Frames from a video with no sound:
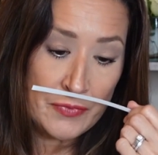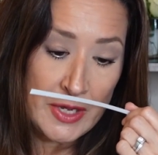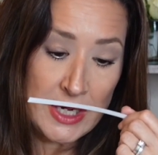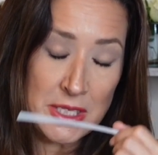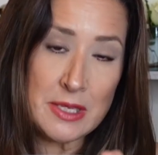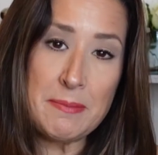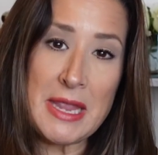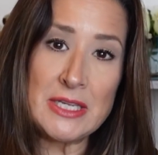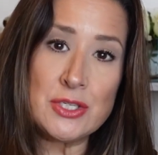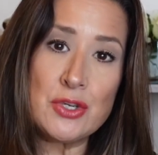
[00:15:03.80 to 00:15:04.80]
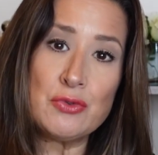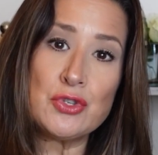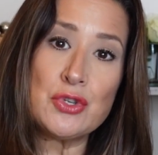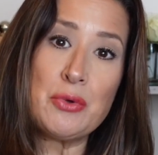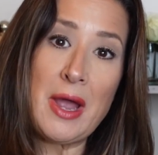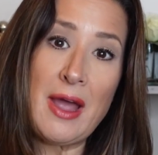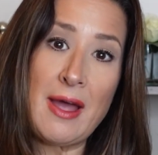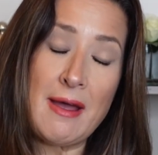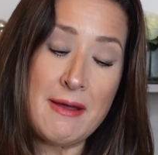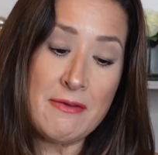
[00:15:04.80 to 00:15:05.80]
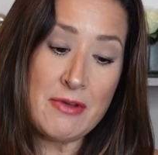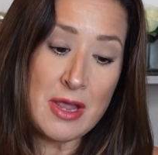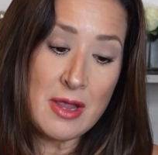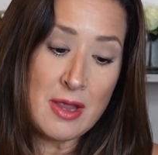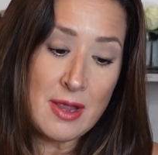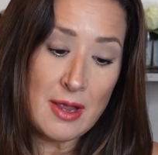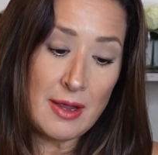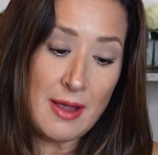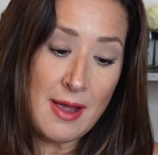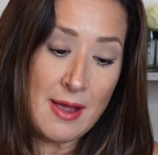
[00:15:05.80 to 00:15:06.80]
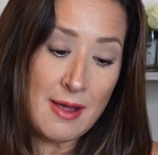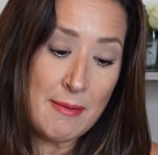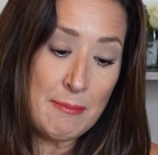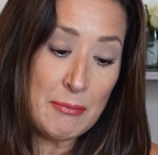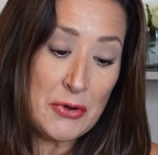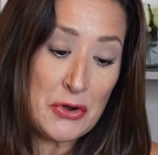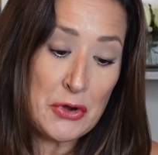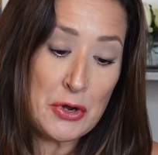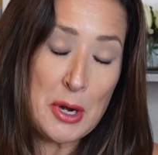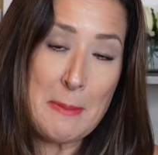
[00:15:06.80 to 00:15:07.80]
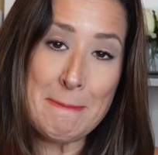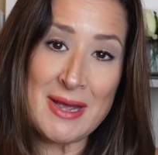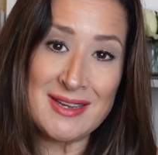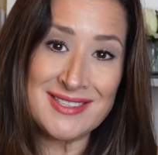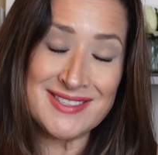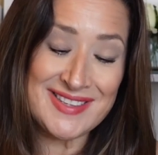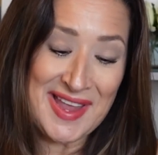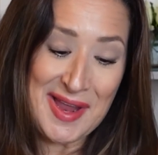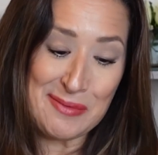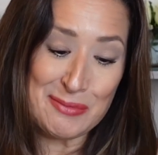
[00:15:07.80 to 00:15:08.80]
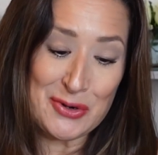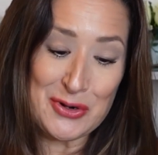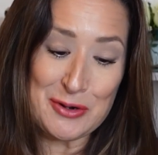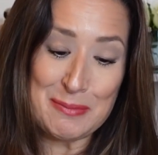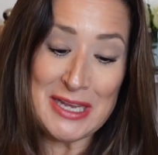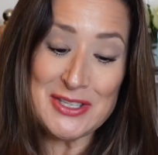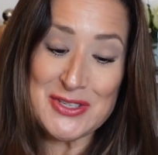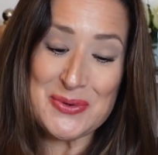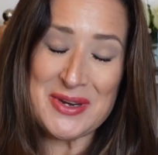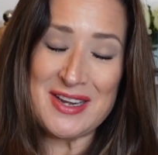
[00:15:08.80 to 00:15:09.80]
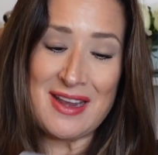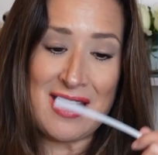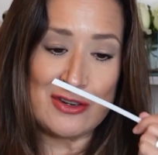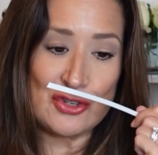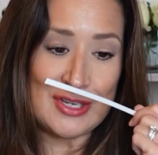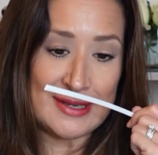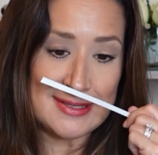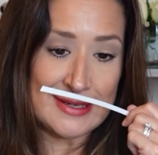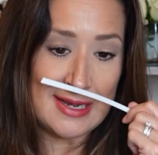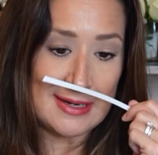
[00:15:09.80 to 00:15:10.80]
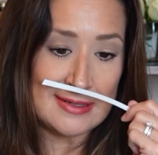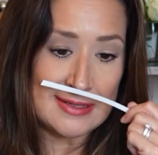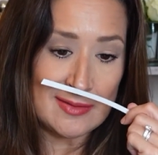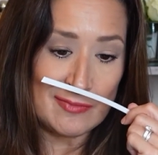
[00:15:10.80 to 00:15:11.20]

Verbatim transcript: And in the base notes, you have uh, myrrh, musk, amber, benzoin, and chestnut.